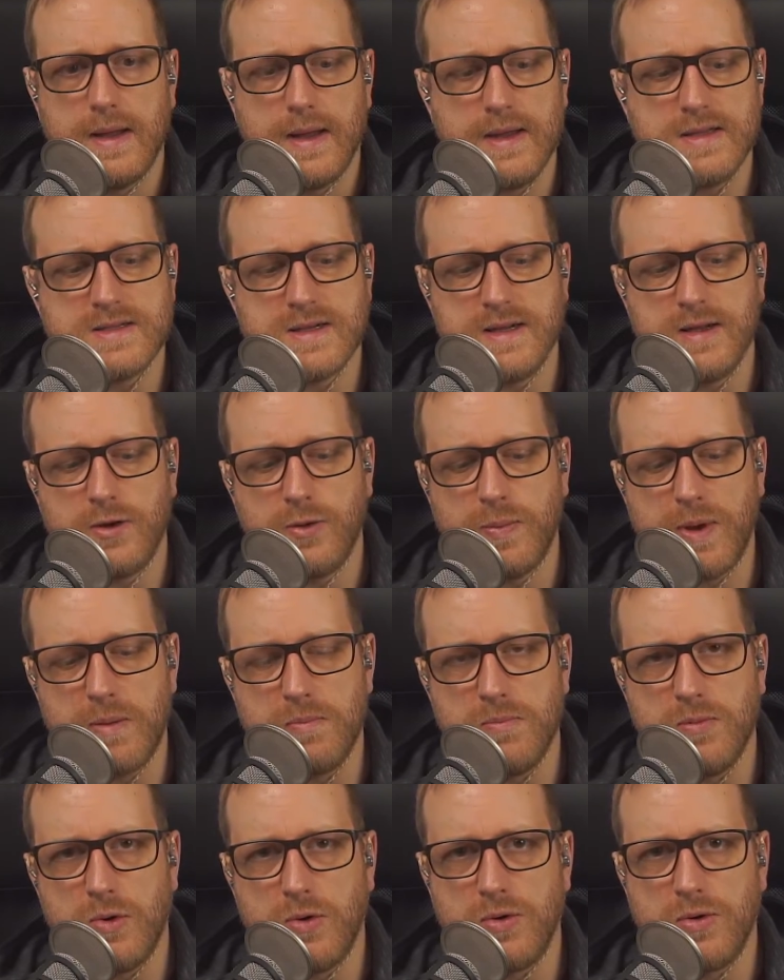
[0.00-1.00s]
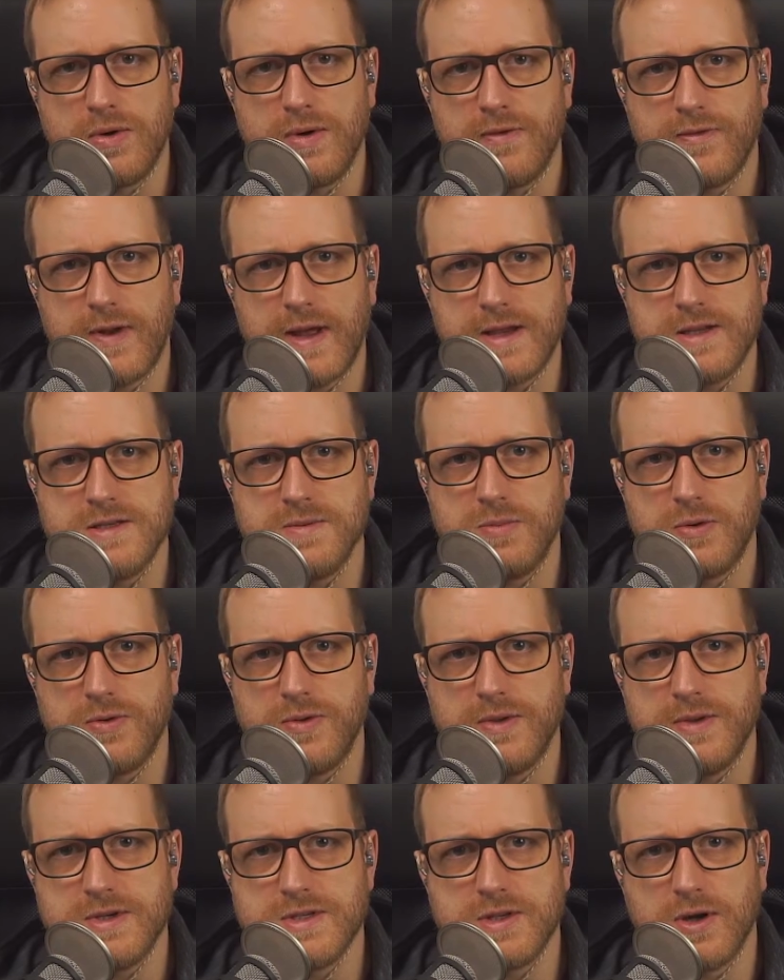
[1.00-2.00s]
It's a little bit more flexible
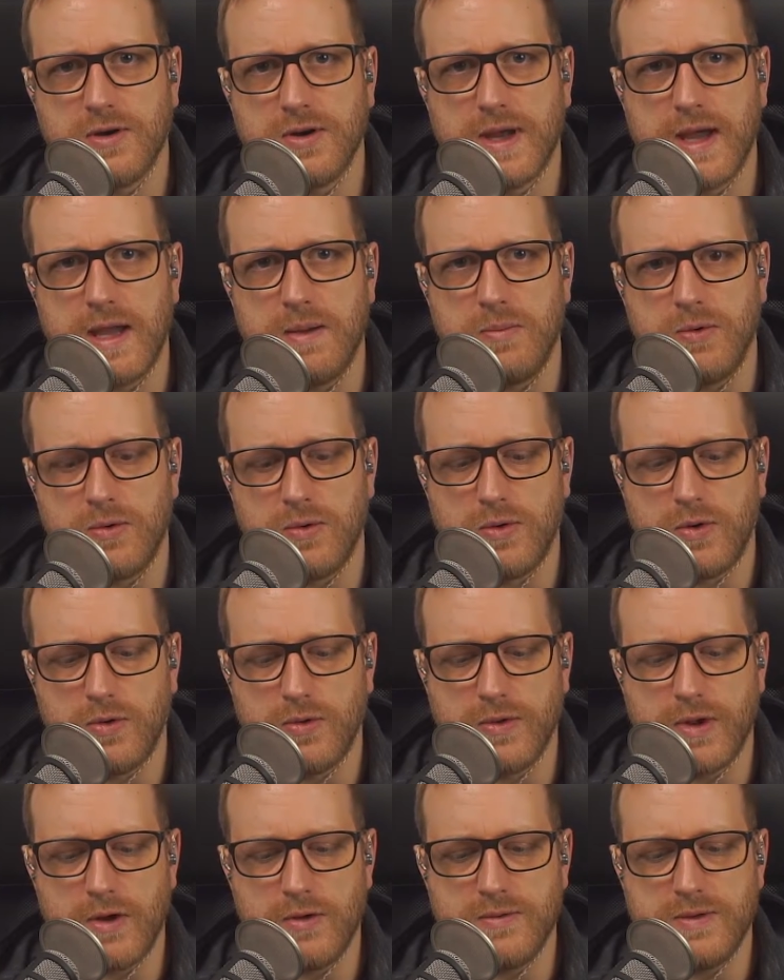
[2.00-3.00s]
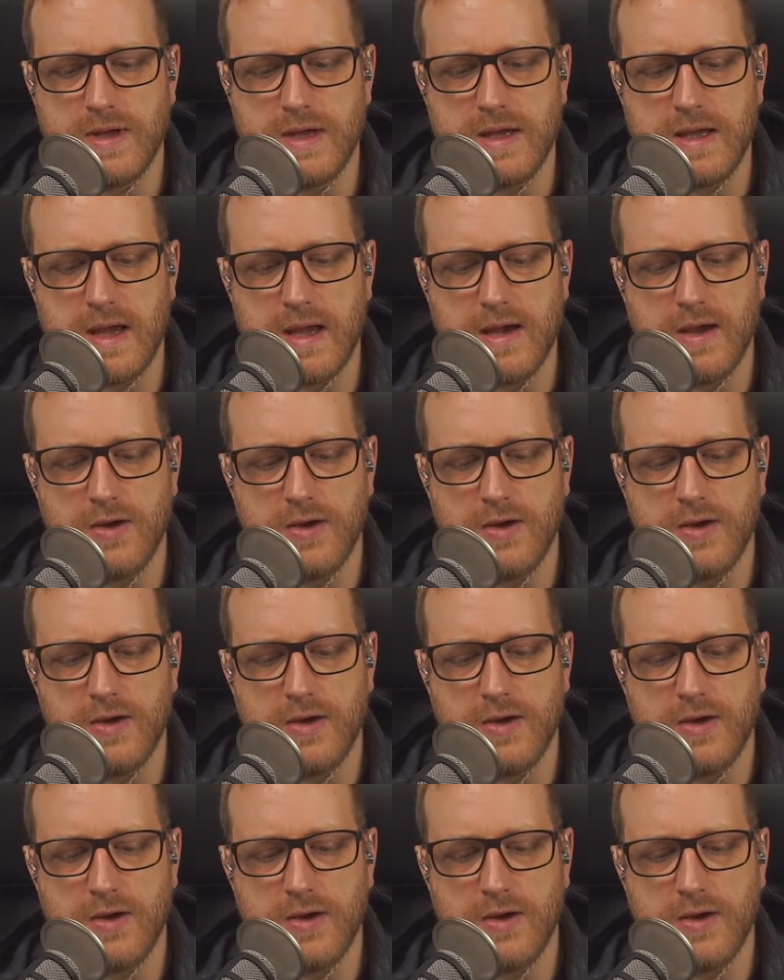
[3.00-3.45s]
than the stock cable, although the ear